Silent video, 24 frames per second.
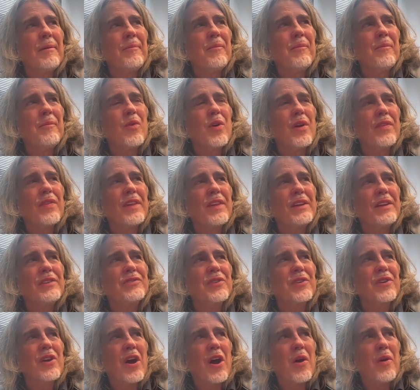things are
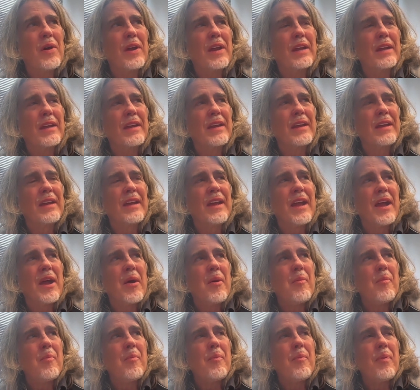going.
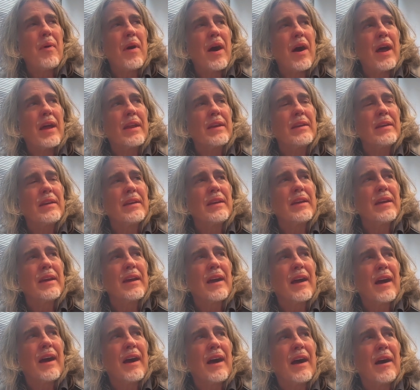But
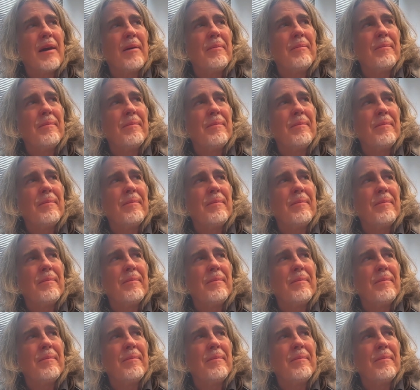I